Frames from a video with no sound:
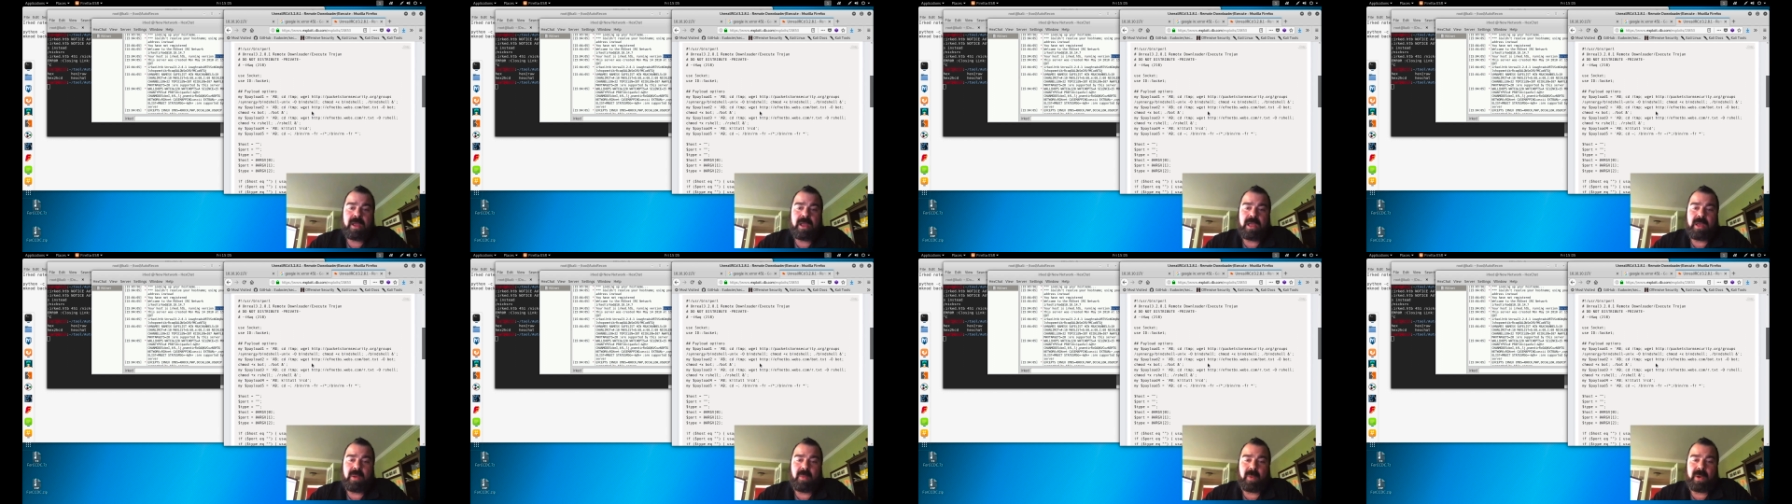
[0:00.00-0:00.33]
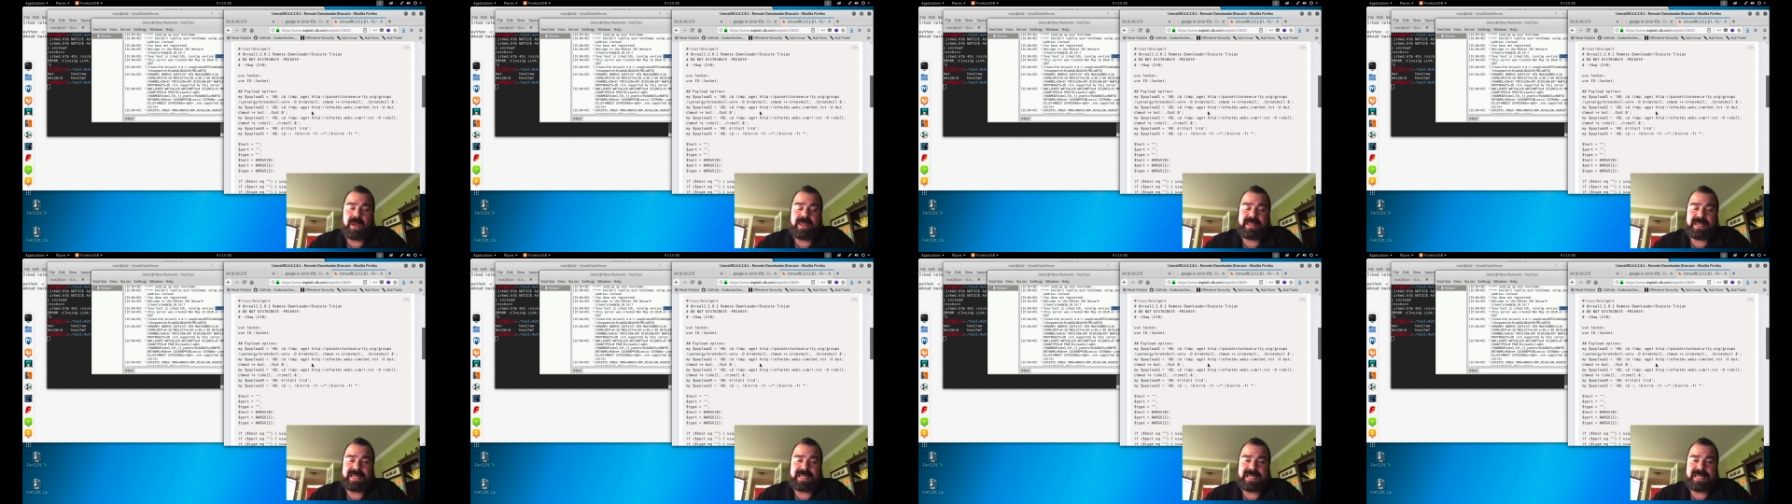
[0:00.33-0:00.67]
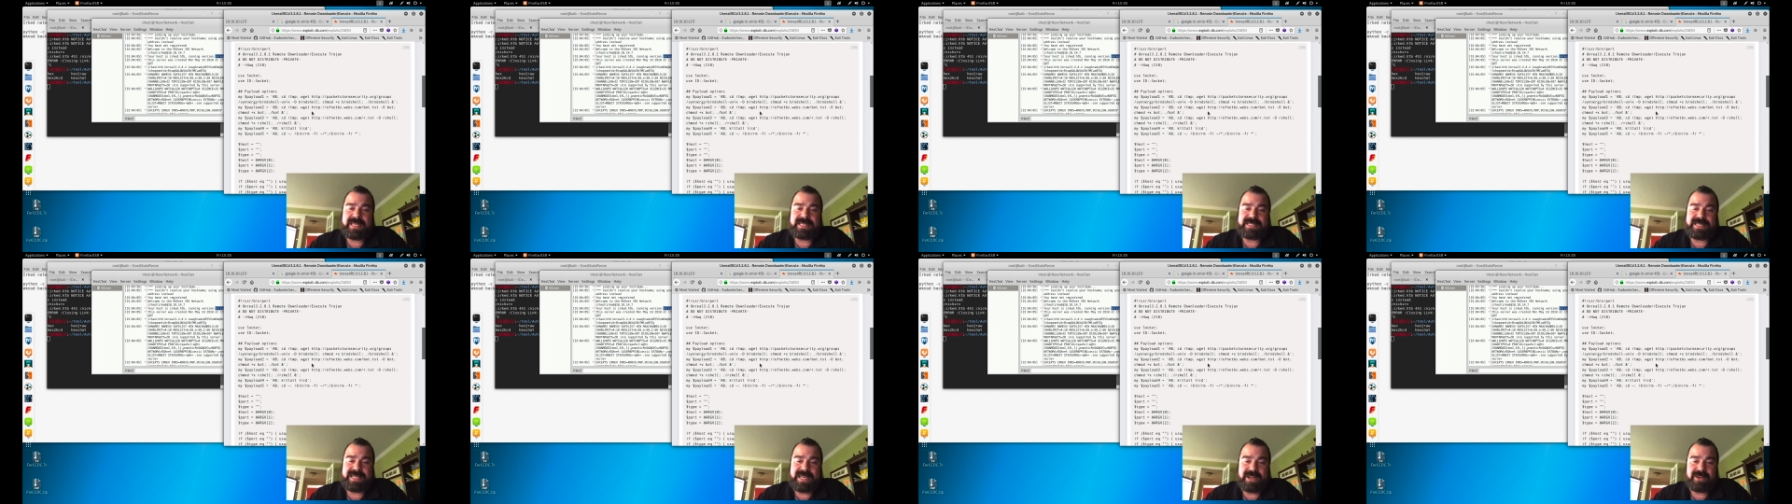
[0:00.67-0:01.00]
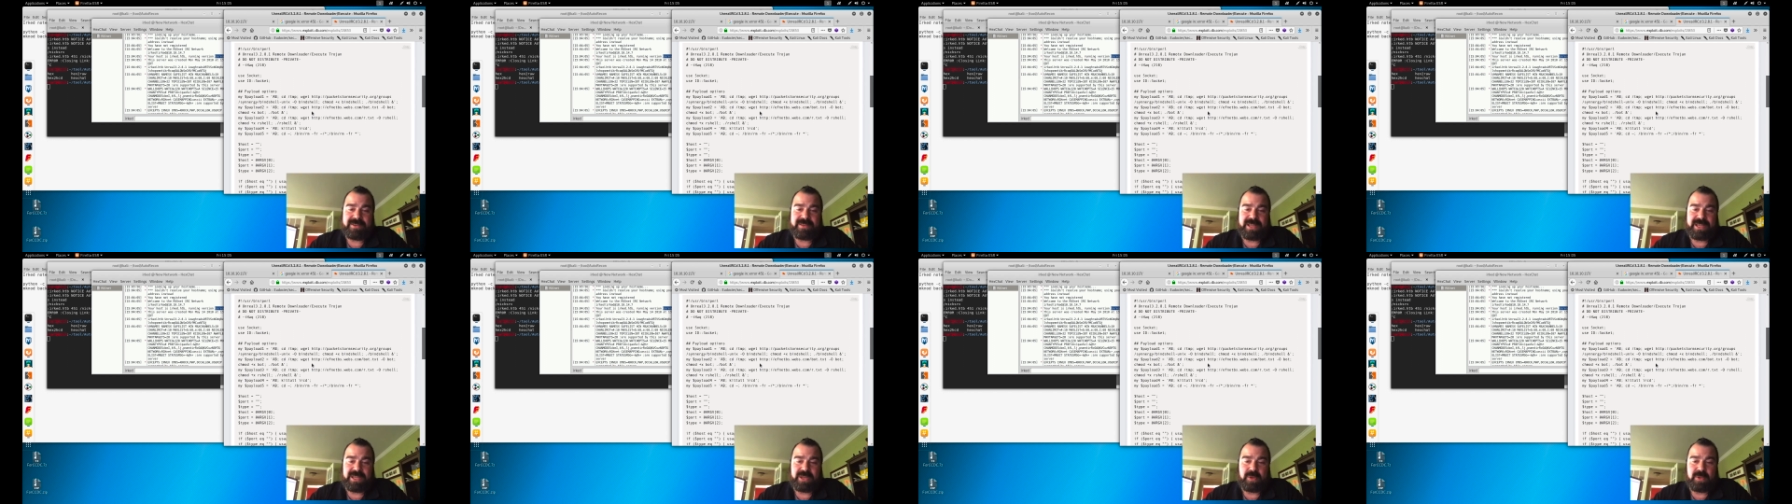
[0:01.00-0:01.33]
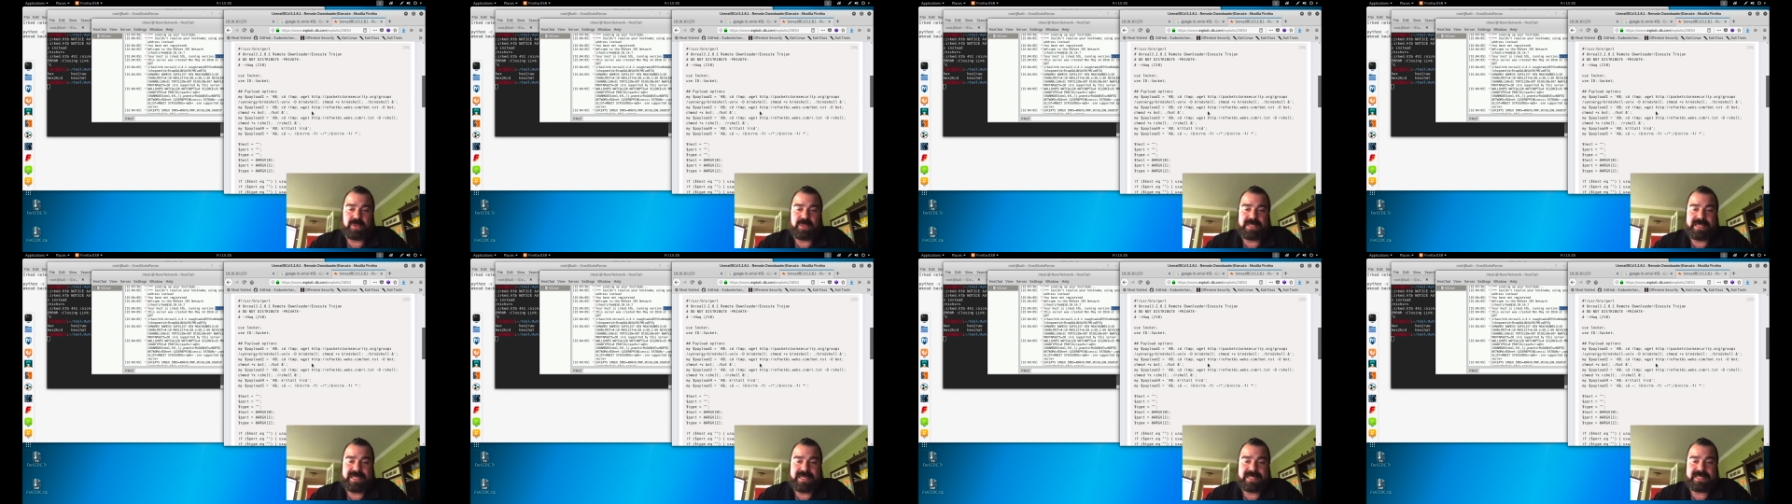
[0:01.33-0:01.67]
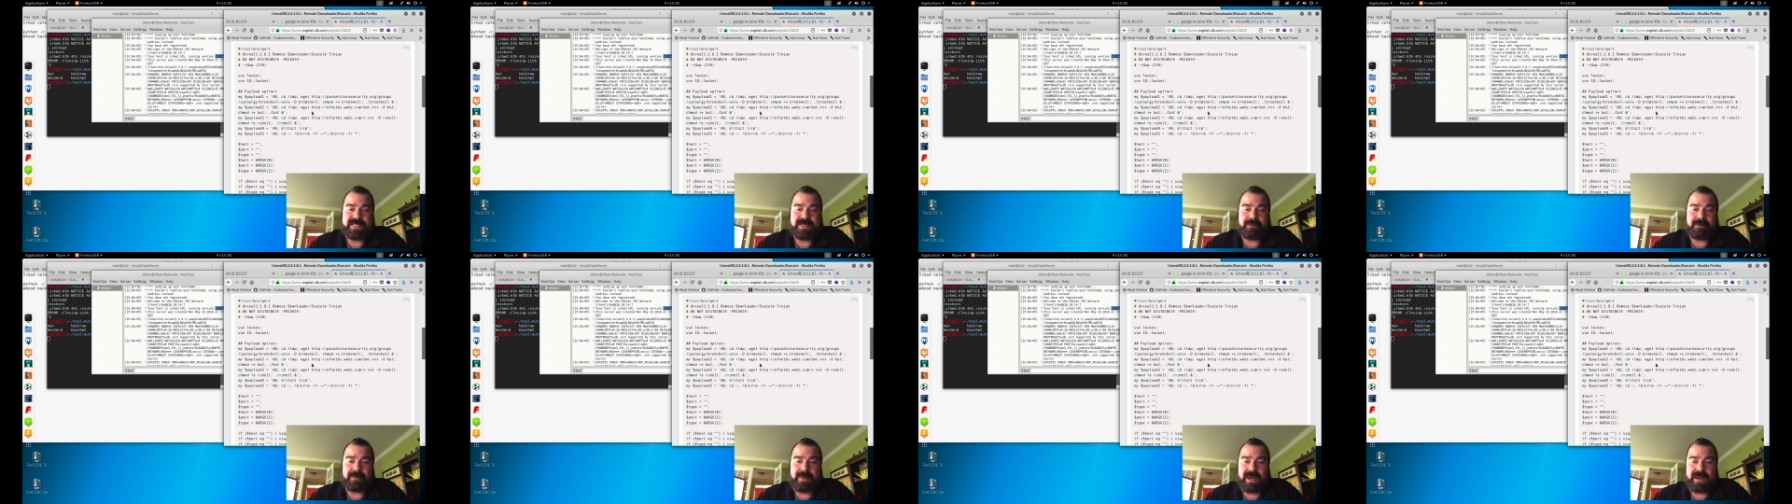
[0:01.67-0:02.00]
One of the keys here that you need
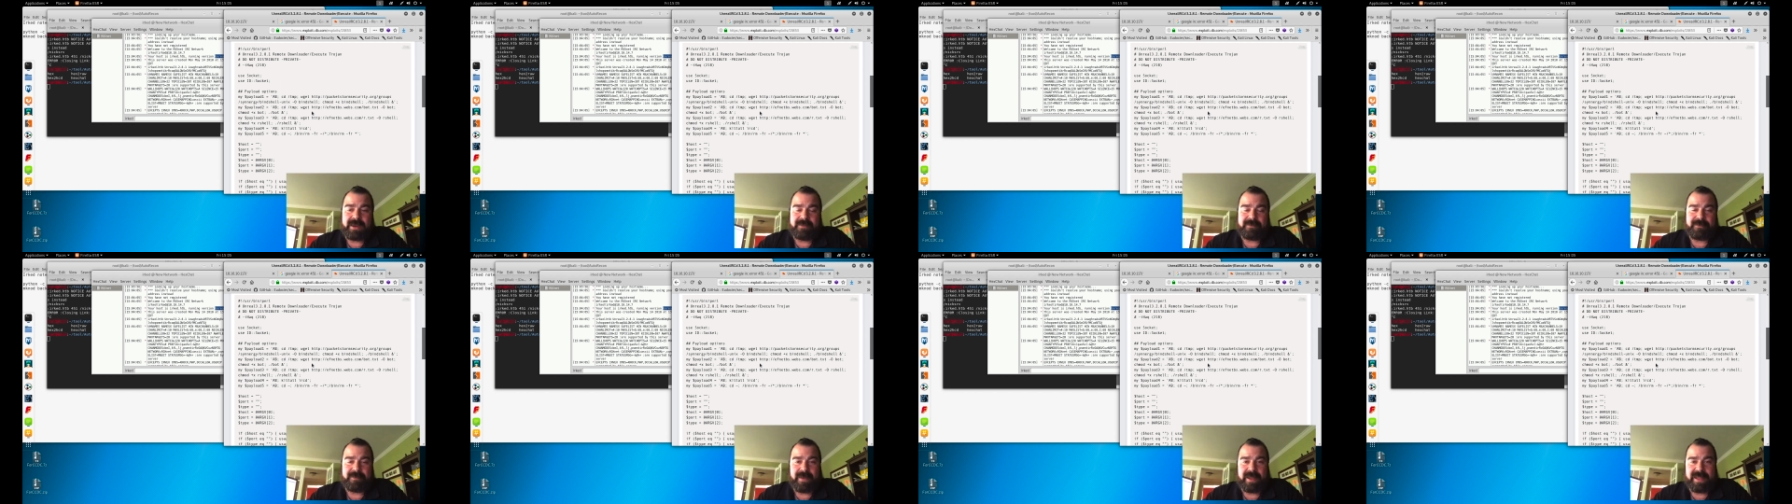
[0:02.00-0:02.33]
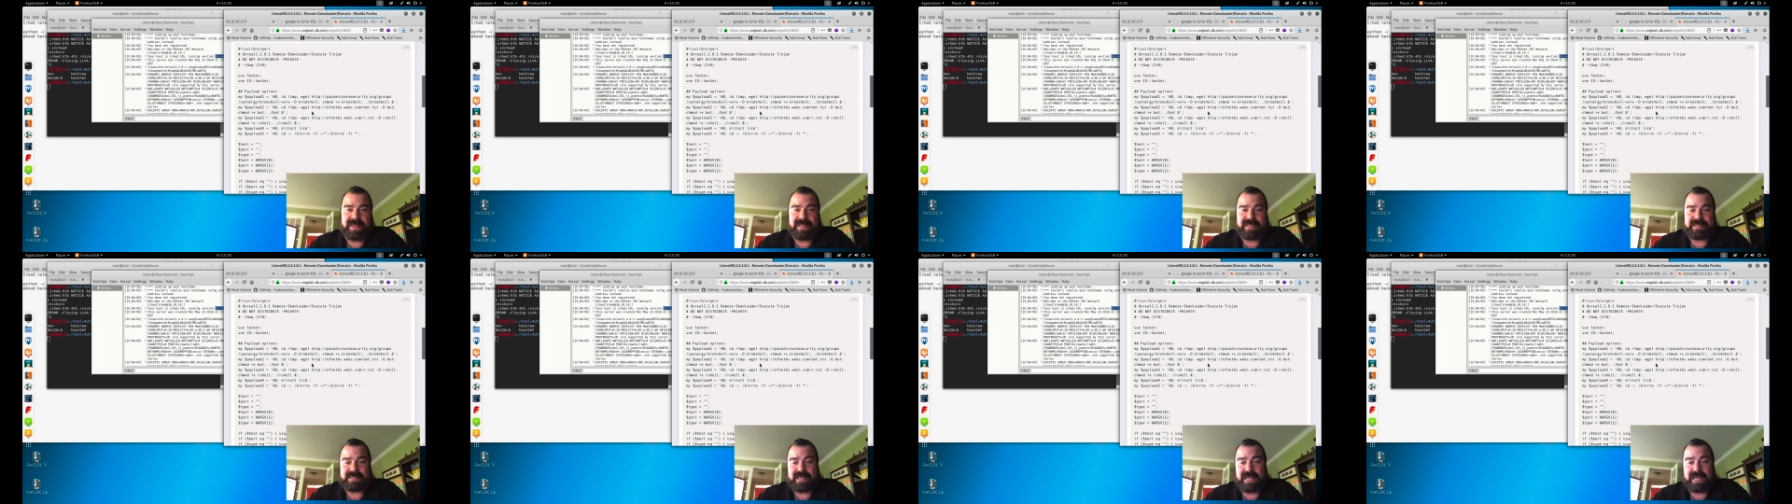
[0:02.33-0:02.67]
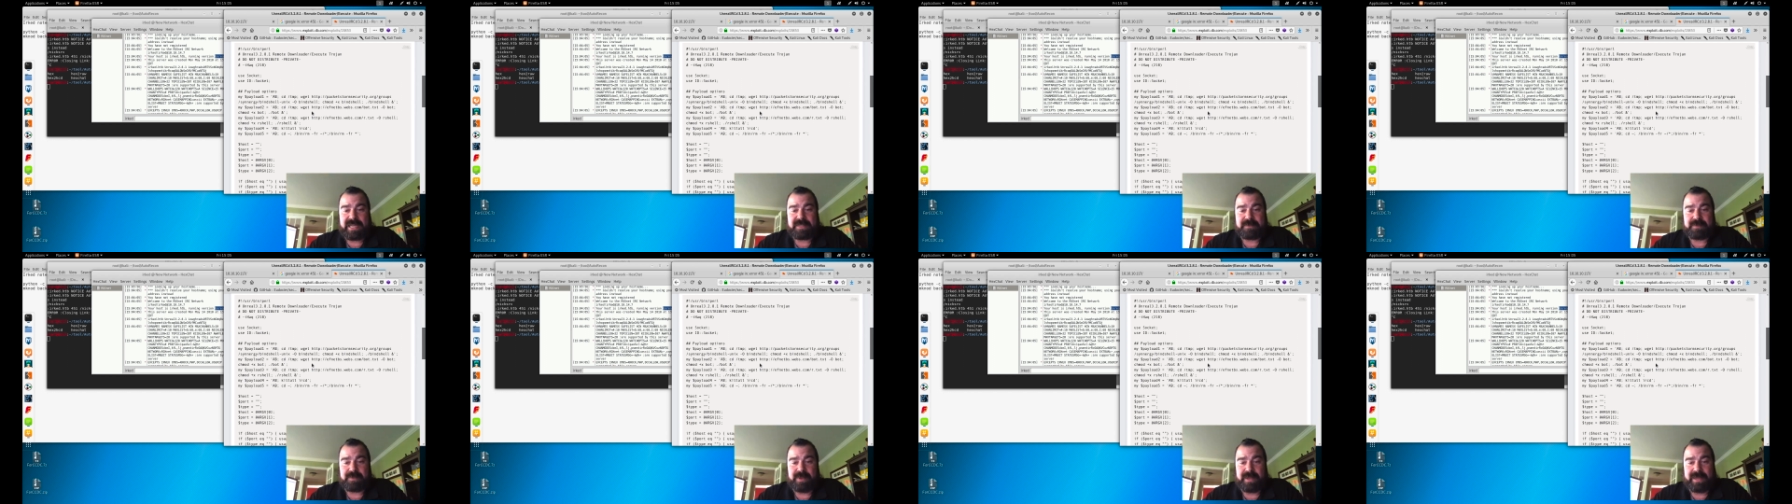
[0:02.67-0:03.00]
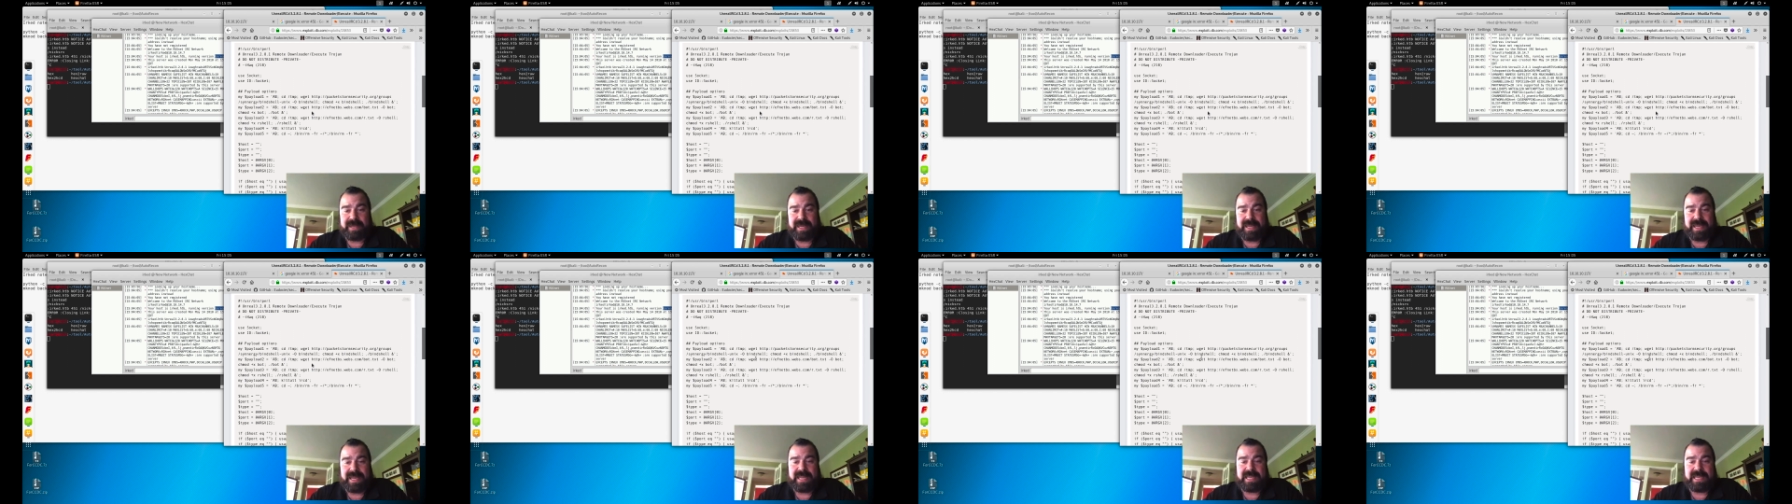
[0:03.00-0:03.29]
to modify in this exploit